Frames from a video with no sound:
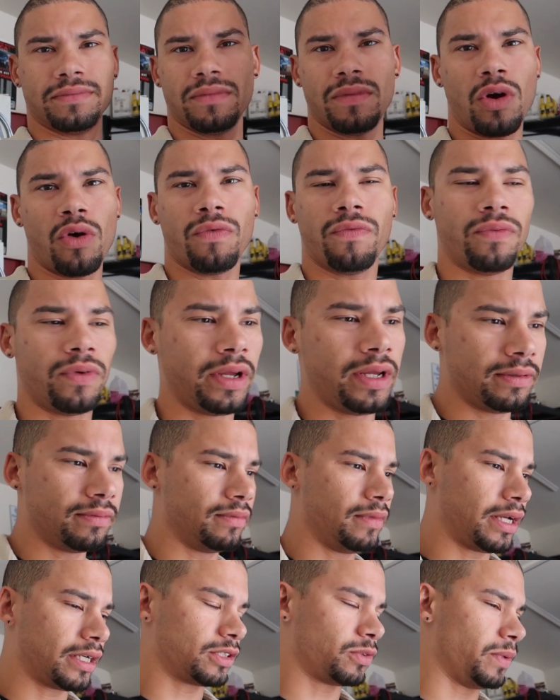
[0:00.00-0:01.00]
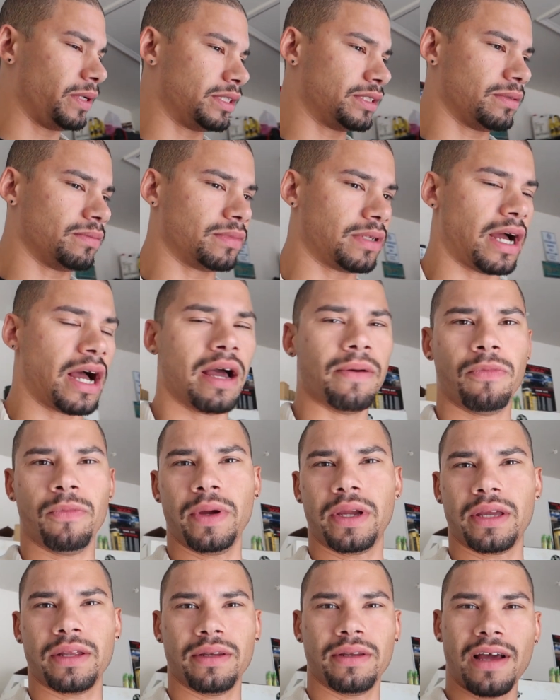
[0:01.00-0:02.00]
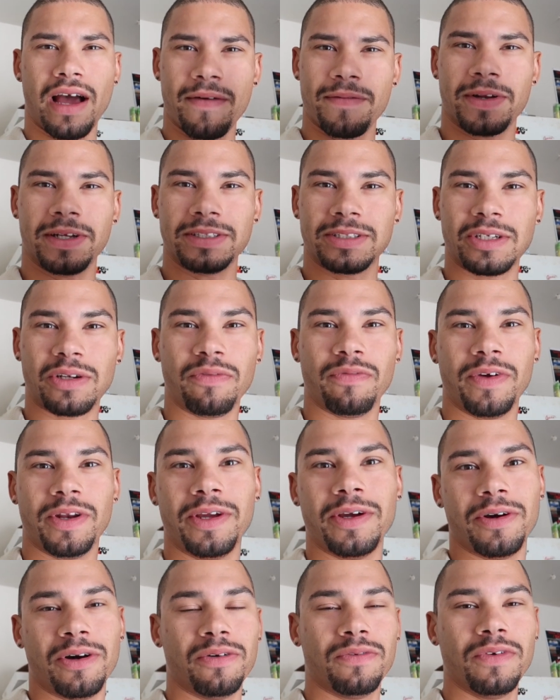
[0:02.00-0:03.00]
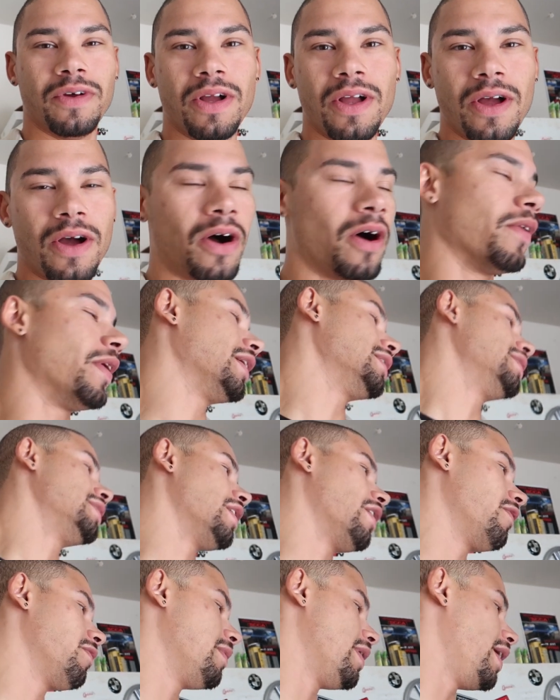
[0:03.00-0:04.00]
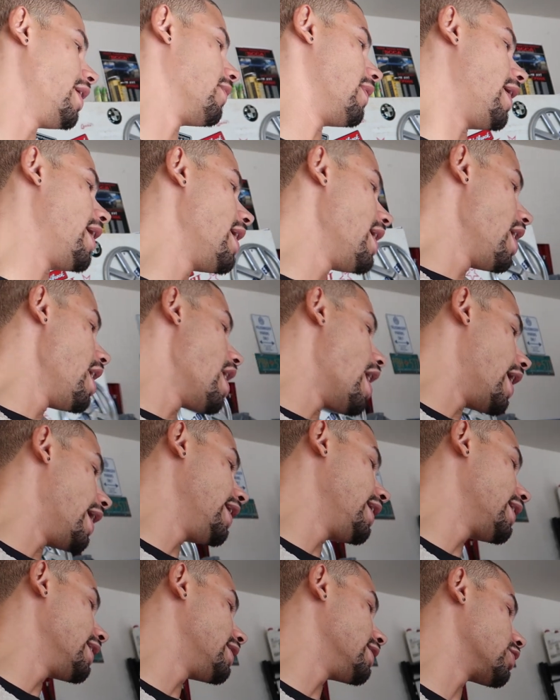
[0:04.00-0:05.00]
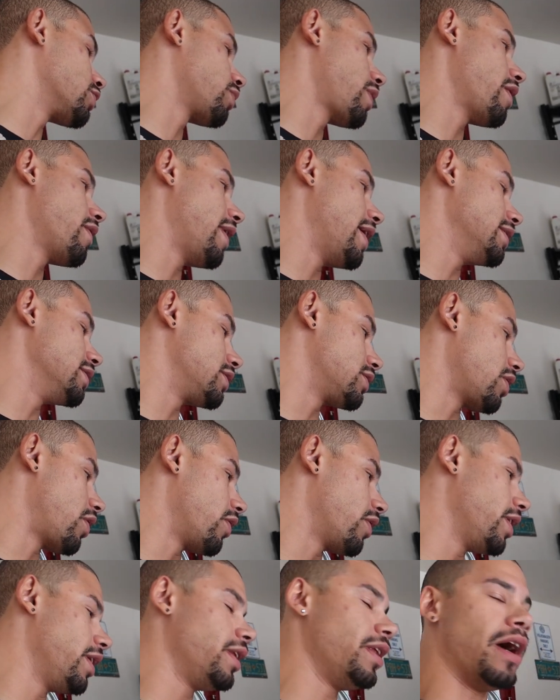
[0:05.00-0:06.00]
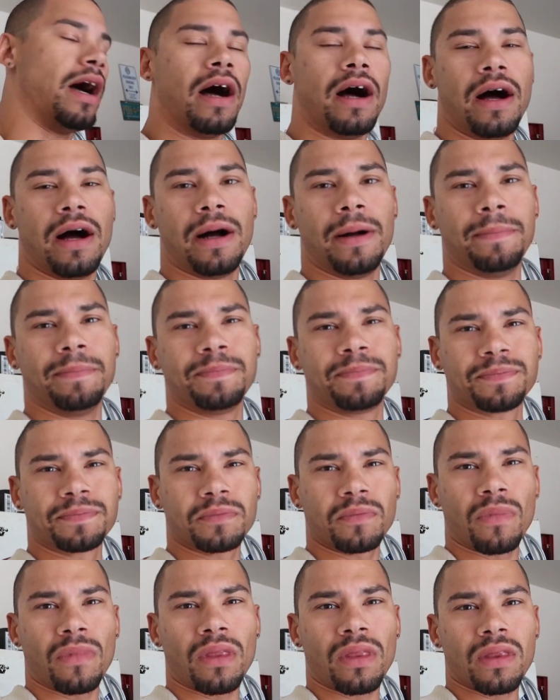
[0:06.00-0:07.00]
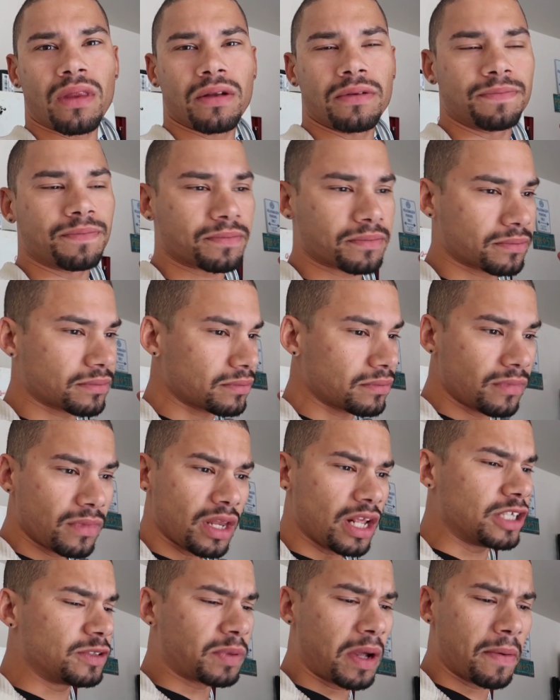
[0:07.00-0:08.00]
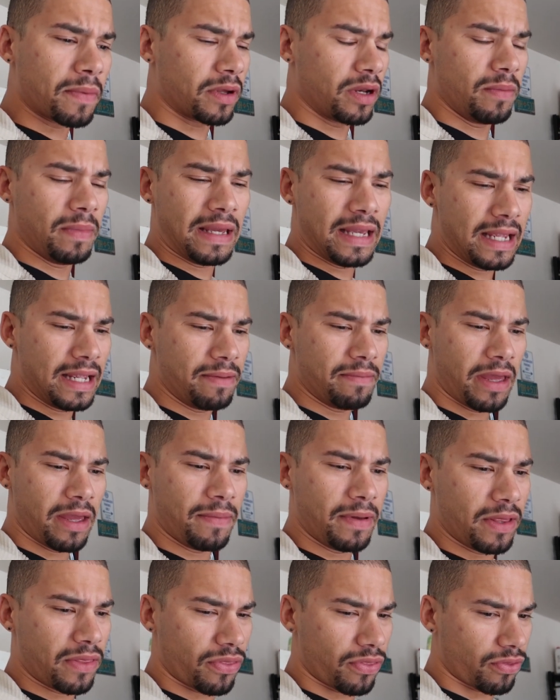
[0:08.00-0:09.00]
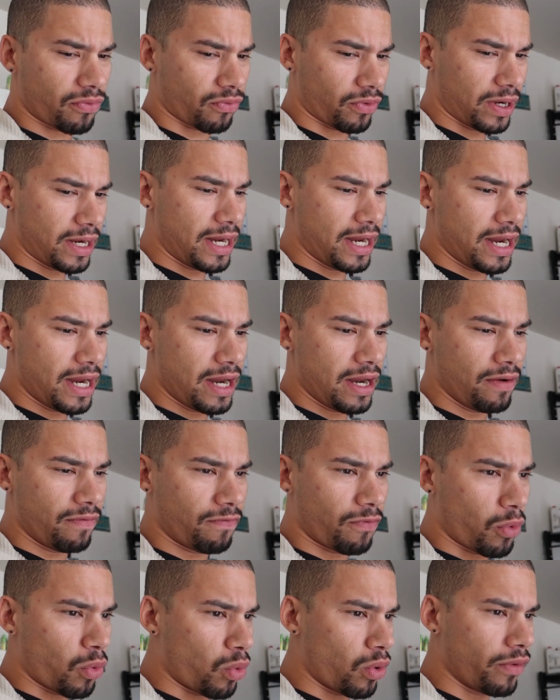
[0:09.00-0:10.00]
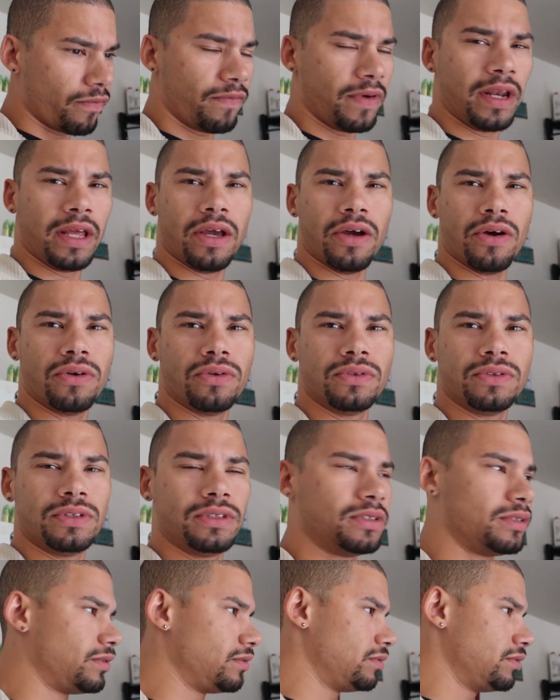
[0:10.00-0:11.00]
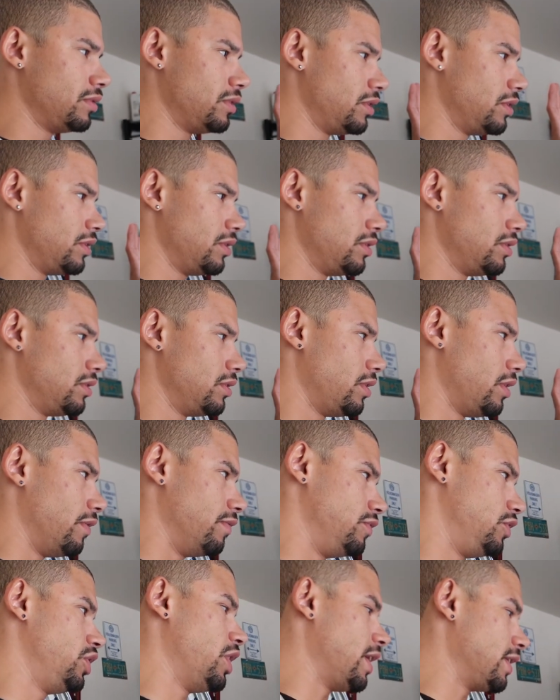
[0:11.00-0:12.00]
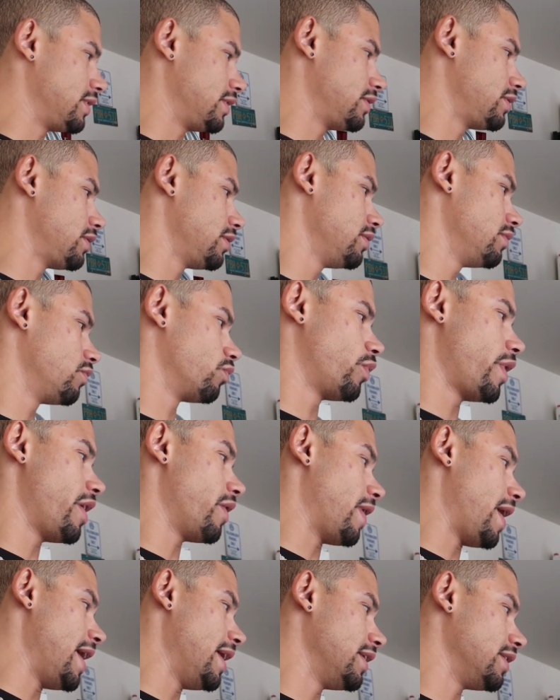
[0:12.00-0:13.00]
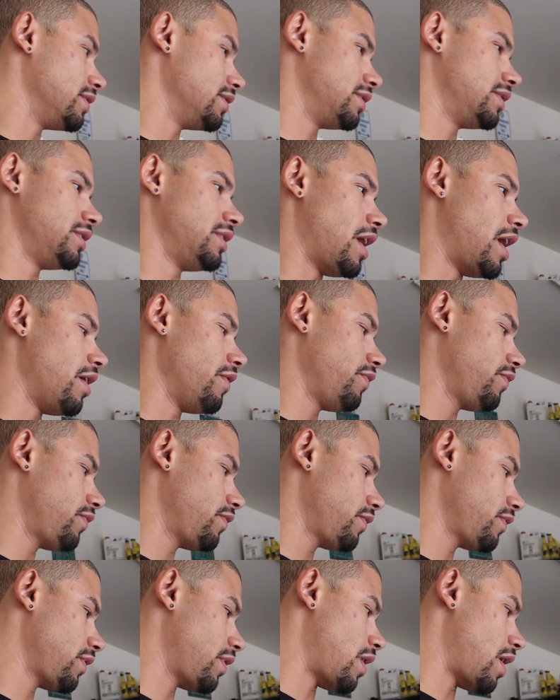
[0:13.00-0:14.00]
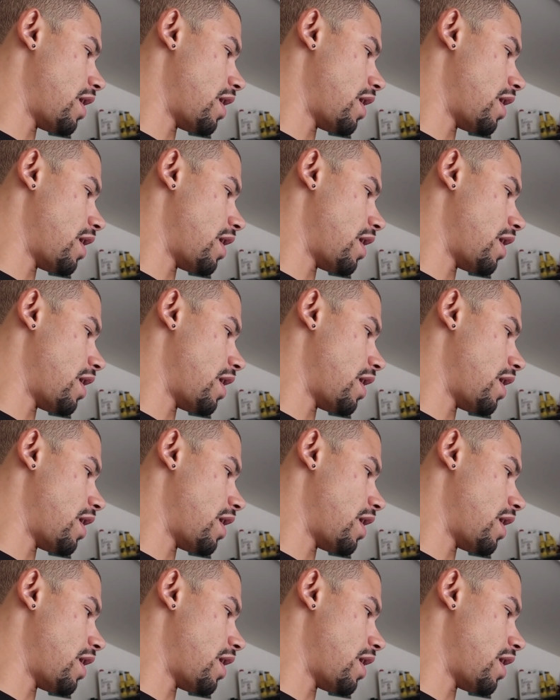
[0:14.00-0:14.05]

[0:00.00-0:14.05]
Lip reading: Hopefully next week sometime we can have a nice little video of all that stuff. But anyway, I need to get this rear end started. It's probably gonna be maybe 3-4 videos of just rear end stuff.